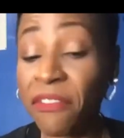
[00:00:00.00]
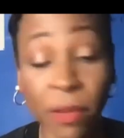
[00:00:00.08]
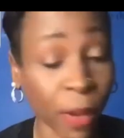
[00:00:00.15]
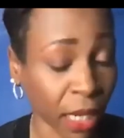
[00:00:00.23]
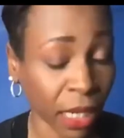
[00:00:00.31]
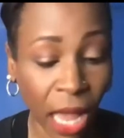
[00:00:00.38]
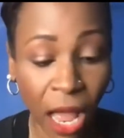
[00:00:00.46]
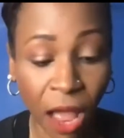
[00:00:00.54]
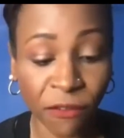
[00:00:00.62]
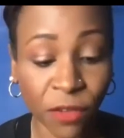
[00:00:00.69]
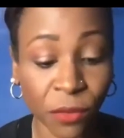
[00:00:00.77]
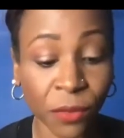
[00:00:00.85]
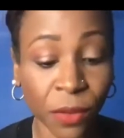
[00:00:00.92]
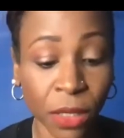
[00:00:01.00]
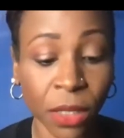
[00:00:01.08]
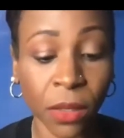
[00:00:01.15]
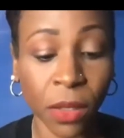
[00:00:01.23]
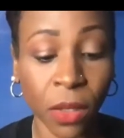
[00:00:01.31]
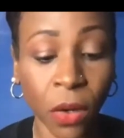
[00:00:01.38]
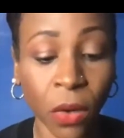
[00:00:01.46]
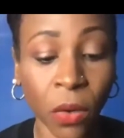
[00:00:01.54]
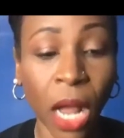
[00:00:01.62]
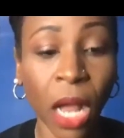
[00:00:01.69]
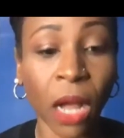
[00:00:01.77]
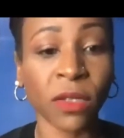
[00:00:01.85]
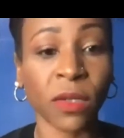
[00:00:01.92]
have to really know
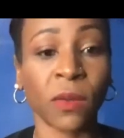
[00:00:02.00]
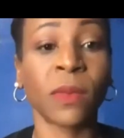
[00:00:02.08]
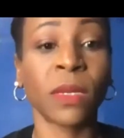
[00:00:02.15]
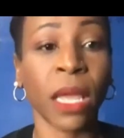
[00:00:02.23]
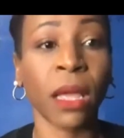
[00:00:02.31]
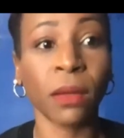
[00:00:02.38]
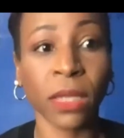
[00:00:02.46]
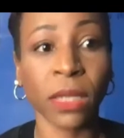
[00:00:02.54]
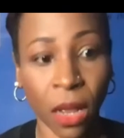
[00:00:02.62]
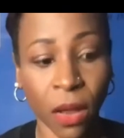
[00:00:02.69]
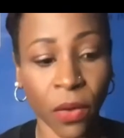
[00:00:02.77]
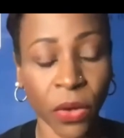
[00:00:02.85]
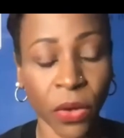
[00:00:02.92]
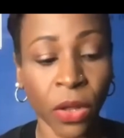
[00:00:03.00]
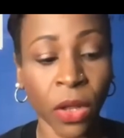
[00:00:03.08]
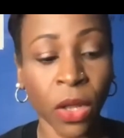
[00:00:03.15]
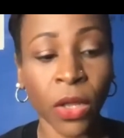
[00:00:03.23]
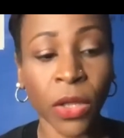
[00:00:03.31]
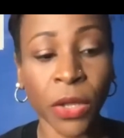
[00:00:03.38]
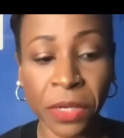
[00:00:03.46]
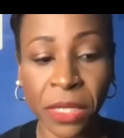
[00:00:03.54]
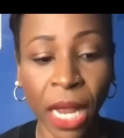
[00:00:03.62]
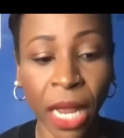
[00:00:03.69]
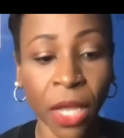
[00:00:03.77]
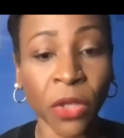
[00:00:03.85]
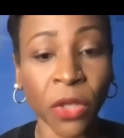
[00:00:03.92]
how to nail down your
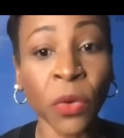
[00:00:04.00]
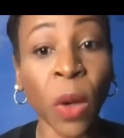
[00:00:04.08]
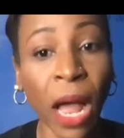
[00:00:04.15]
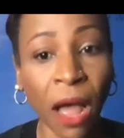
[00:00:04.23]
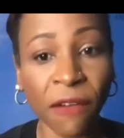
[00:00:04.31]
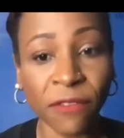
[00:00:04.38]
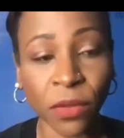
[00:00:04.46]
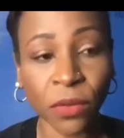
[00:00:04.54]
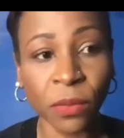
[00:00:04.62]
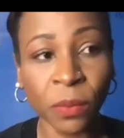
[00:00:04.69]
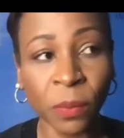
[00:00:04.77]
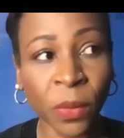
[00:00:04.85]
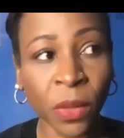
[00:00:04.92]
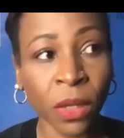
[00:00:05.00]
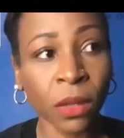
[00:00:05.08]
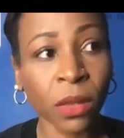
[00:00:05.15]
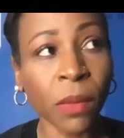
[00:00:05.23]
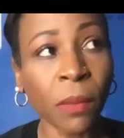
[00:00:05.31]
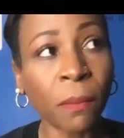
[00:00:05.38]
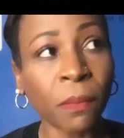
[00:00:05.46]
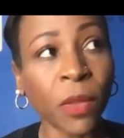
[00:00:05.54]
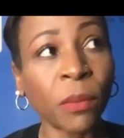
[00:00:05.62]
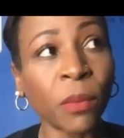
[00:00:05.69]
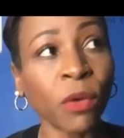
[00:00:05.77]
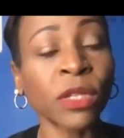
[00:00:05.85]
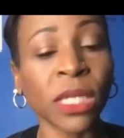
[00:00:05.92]
diet. And you have to, the
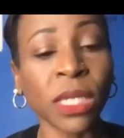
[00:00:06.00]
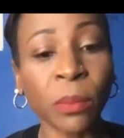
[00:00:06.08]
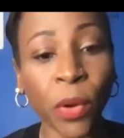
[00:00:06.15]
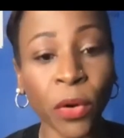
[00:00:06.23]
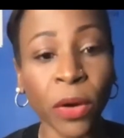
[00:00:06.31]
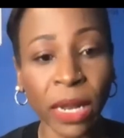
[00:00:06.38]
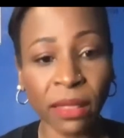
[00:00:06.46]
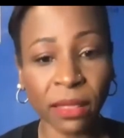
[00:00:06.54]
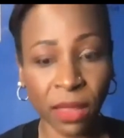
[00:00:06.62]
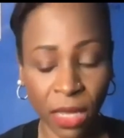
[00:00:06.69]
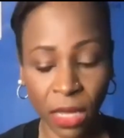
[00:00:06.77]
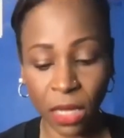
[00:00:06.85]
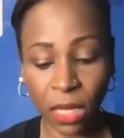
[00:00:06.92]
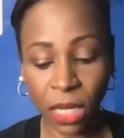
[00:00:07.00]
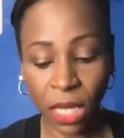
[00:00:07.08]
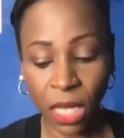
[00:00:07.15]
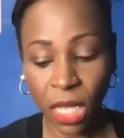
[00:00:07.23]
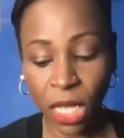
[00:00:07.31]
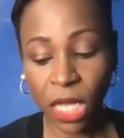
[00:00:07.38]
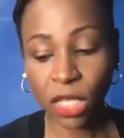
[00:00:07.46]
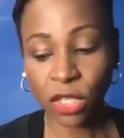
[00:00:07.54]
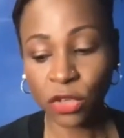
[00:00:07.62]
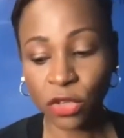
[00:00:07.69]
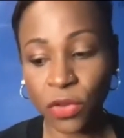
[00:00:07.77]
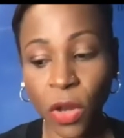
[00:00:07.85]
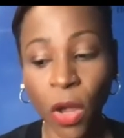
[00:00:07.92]
most important thing is
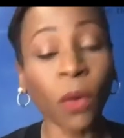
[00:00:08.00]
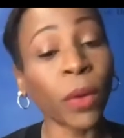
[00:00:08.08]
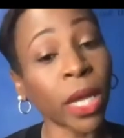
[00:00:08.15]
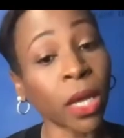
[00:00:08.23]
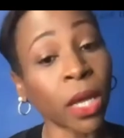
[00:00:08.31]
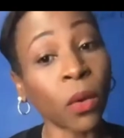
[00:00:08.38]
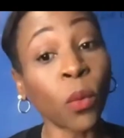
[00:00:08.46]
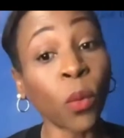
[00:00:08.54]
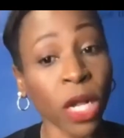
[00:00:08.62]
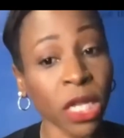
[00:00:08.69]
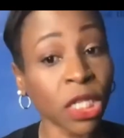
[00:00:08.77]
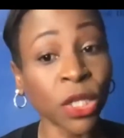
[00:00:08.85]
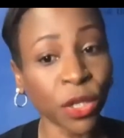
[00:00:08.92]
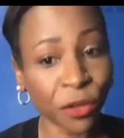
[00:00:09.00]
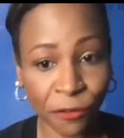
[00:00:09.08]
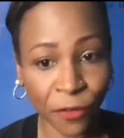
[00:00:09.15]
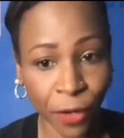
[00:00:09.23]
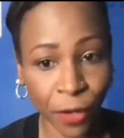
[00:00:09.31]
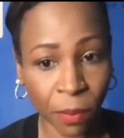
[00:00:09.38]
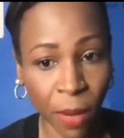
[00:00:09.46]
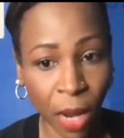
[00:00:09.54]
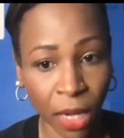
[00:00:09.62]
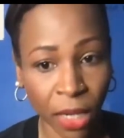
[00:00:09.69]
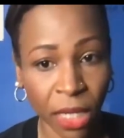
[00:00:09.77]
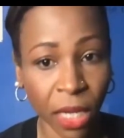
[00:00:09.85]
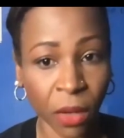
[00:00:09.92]
knowing what's good for your
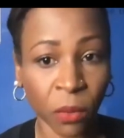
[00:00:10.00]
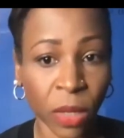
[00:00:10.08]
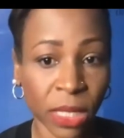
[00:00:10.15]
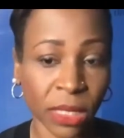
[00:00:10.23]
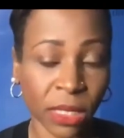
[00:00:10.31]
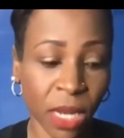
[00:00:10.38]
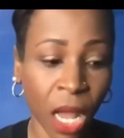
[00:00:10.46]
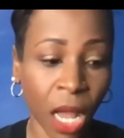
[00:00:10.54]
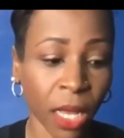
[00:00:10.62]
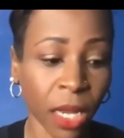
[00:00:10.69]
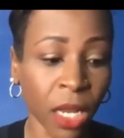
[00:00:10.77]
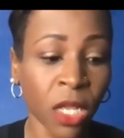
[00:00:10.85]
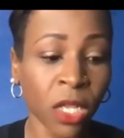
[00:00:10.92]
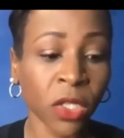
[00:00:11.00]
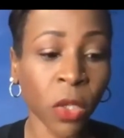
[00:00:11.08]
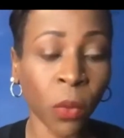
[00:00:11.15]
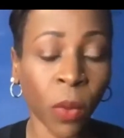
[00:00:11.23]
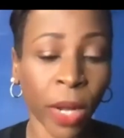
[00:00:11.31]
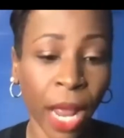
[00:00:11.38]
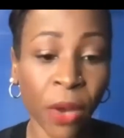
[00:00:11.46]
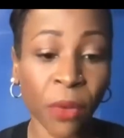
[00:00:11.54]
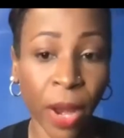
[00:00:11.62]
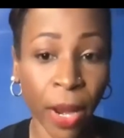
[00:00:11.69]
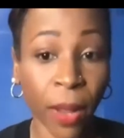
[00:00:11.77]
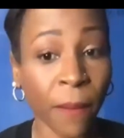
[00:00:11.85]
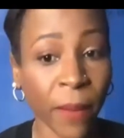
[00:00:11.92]
body and what's not. So what I
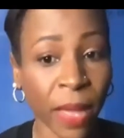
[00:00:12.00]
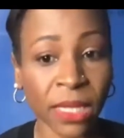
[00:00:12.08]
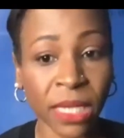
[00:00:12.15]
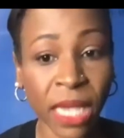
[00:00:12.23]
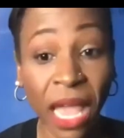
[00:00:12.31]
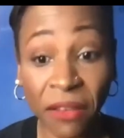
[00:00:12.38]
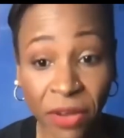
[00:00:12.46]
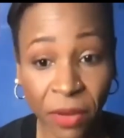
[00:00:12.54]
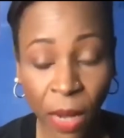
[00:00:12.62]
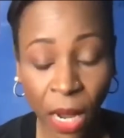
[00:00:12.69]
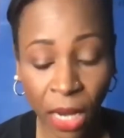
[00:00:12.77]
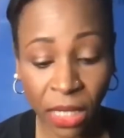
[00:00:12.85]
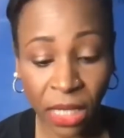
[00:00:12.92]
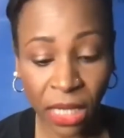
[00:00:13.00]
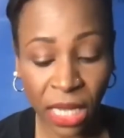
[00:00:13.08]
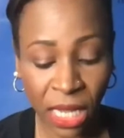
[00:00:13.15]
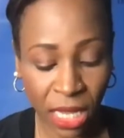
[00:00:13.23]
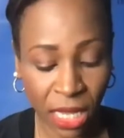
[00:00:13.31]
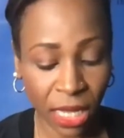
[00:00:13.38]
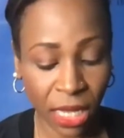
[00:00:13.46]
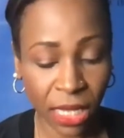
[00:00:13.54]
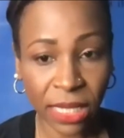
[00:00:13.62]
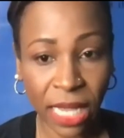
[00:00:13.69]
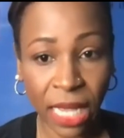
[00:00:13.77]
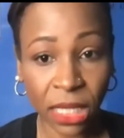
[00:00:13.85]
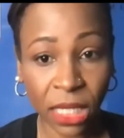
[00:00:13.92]
recommend to everybody is,
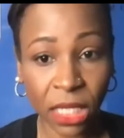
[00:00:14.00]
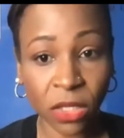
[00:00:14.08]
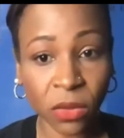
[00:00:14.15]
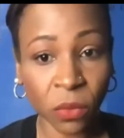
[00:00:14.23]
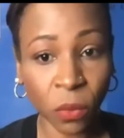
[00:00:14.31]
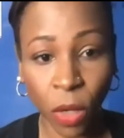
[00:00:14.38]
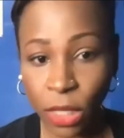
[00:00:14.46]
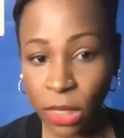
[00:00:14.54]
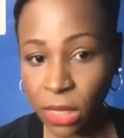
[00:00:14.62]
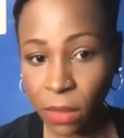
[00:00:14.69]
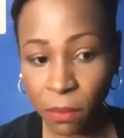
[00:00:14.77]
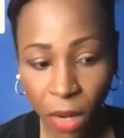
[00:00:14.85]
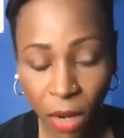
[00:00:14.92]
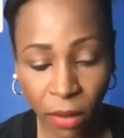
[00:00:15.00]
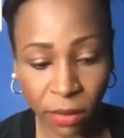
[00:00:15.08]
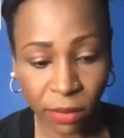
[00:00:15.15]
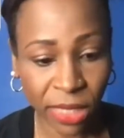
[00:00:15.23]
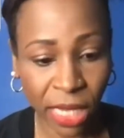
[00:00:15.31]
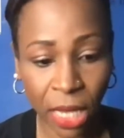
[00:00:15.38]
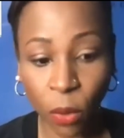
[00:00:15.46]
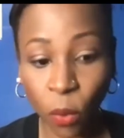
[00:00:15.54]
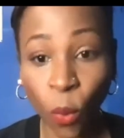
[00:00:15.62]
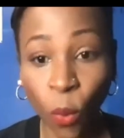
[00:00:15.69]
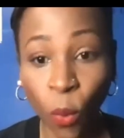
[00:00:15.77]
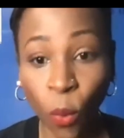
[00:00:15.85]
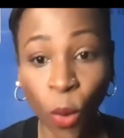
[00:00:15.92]
at least once a month, take
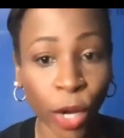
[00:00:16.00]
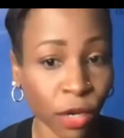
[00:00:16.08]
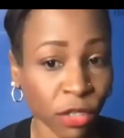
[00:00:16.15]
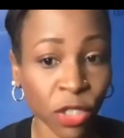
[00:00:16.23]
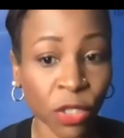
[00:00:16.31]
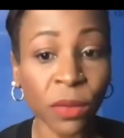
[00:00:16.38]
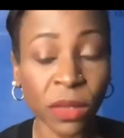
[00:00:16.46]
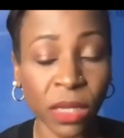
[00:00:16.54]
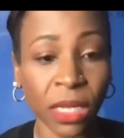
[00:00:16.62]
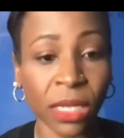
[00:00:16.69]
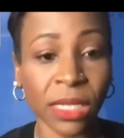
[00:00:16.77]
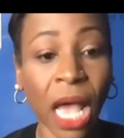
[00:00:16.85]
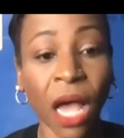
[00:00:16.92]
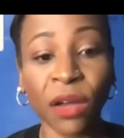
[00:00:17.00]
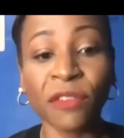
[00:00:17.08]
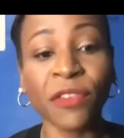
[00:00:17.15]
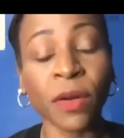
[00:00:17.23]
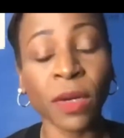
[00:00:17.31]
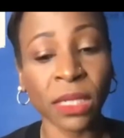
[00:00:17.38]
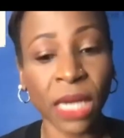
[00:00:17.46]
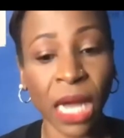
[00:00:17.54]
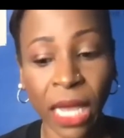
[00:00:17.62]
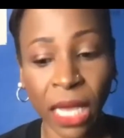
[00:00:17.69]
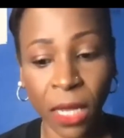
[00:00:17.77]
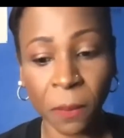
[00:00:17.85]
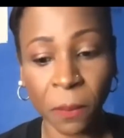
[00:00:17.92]
1 or 2 things out of your
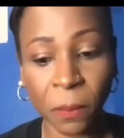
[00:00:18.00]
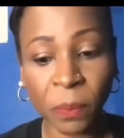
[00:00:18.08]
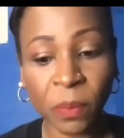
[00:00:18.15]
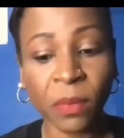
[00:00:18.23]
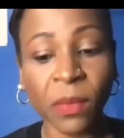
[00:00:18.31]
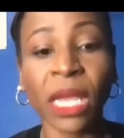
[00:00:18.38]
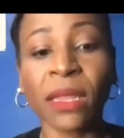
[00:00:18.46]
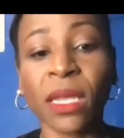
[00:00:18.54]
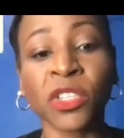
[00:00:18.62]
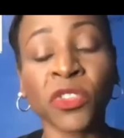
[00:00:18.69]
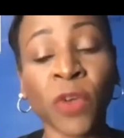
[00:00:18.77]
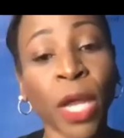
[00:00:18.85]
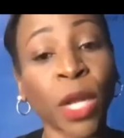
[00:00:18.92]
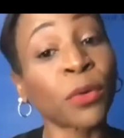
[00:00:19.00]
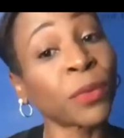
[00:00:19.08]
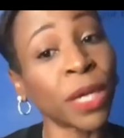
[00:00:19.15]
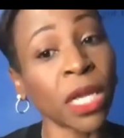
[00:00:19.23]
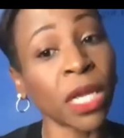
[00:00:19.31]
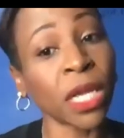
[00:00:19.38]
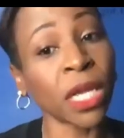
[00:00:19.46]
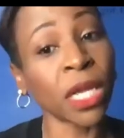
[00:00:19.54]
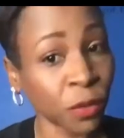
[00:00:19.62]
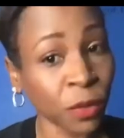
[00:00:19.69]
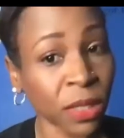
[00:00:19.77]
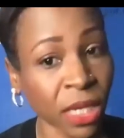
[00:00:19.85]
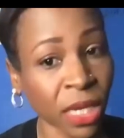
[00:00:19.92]
diet and then try to
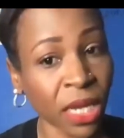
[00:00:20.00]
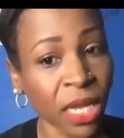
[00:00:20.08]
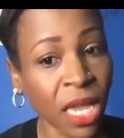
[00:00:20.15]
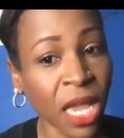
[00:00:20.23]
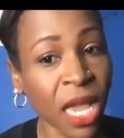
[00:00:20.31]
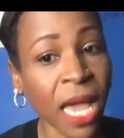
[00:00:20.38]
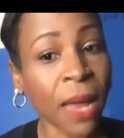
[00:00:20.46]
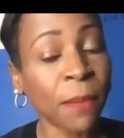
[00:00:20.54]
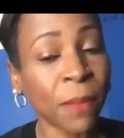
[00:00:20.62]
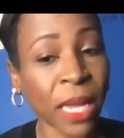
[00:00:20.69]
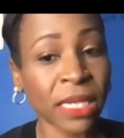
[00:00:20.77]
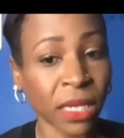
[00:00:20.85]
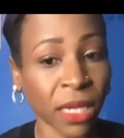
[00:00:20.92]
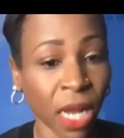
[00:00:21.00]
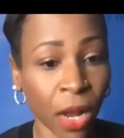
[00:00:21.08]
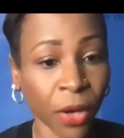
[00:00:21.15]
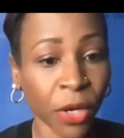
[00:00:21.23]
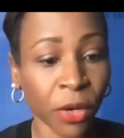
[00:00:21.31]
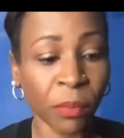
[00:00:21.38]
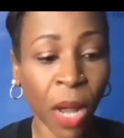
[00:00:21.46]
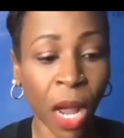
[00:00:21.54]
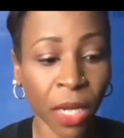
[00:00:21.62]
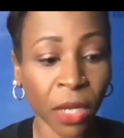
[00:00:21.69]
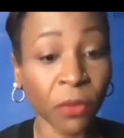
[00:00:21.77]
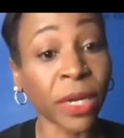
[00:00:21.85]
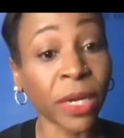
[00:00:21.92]
reintroduce it, And based on how your
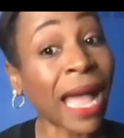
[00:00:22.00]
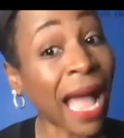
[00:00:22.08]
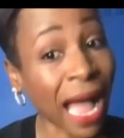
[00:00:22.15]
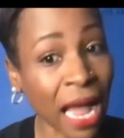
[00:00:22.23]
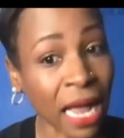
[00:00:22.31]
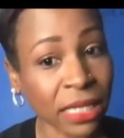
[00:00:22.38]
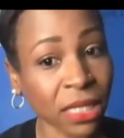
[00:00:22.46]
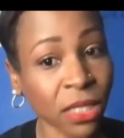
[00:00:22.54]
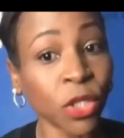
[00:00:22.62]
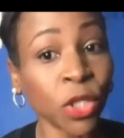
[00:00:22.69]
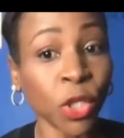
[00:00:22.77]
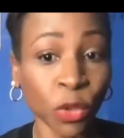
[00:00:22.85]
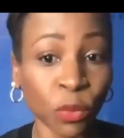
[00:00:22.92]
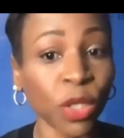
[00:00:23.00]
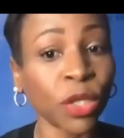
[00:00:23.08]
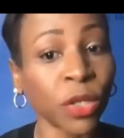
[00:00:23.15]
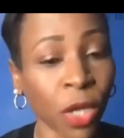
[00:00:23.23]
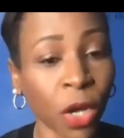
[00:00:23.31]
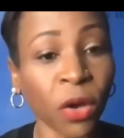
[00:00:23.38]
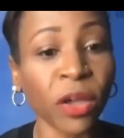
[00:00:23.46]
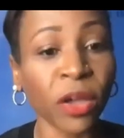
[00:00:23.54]
body reacts, you will know if